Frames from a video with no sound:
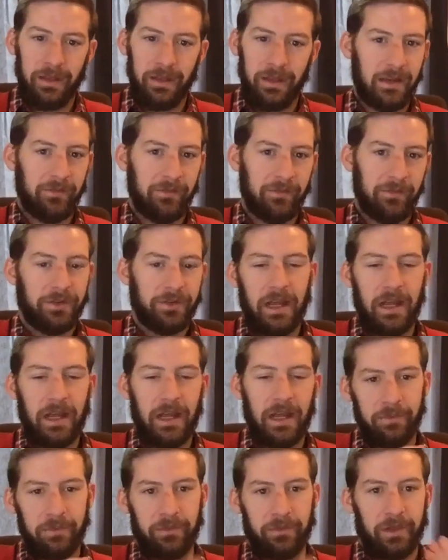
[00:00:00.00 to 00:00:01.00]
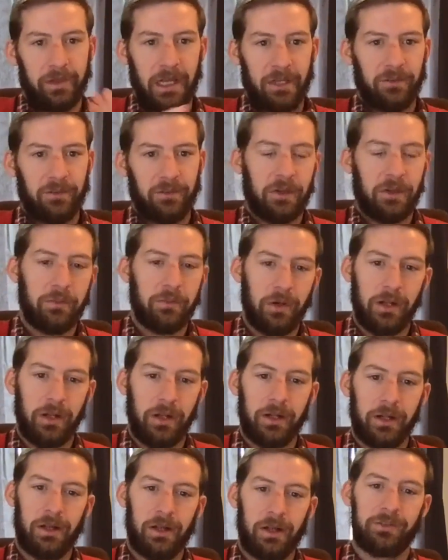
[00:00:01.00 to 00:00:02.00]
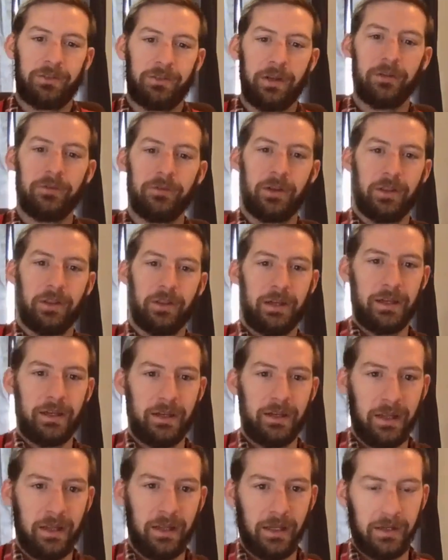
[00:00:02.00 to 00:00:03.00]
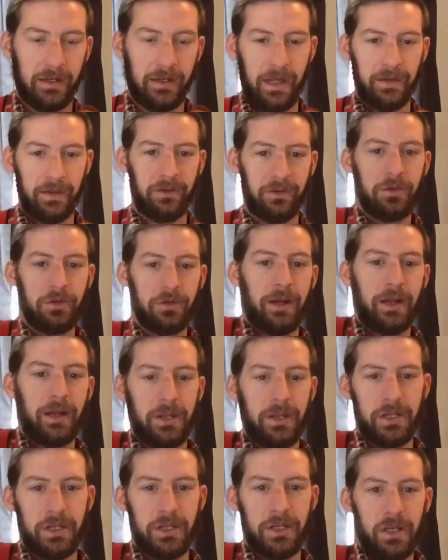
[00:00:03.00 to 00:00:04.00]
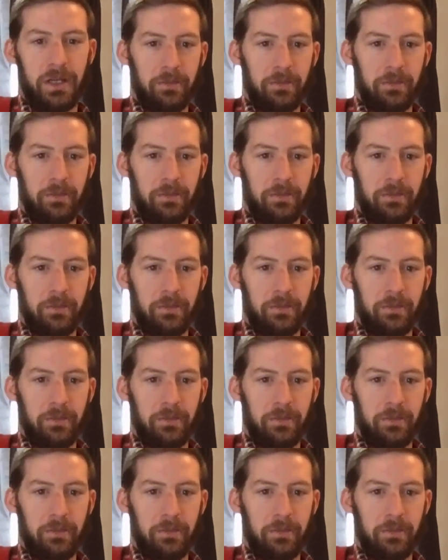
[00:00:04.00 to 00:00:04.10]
several times over the last few community calls, so I don't feel the need to dig into that too much.